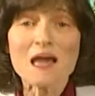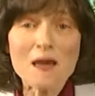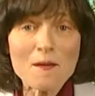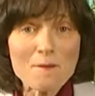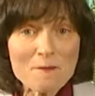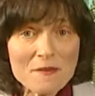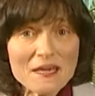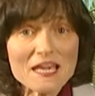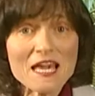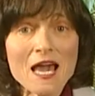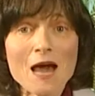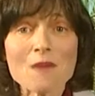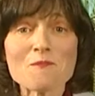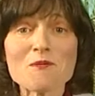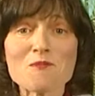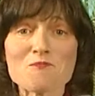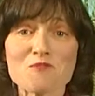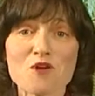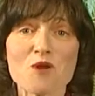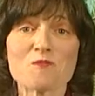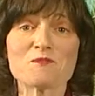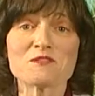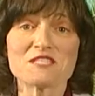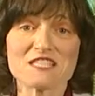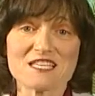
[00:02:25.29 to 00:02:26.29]
Become a
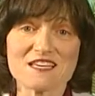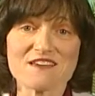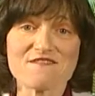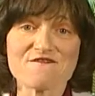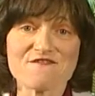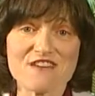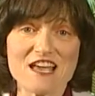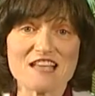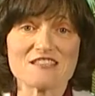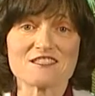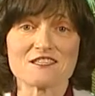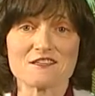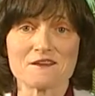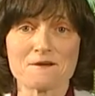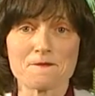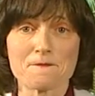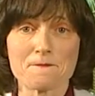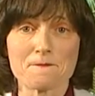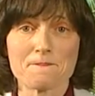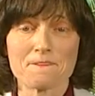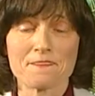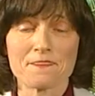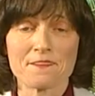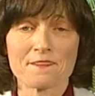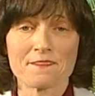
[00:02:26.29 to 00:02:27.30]
property investor.
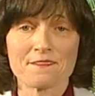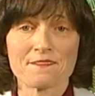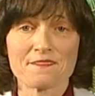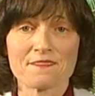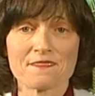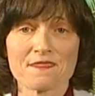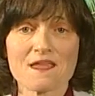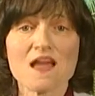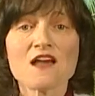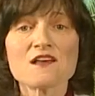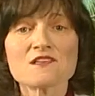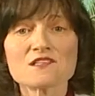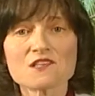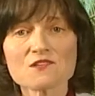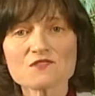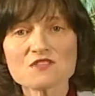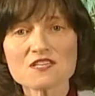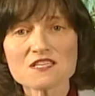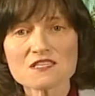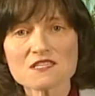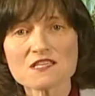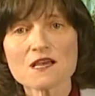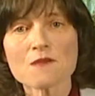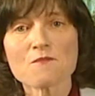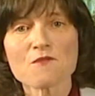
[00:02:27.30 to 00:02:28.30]
So
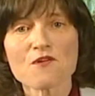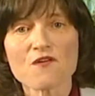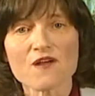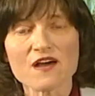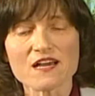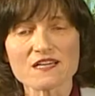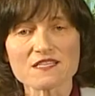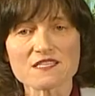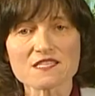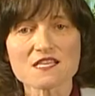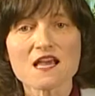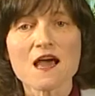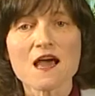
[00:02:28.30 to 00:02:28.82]
to summarise,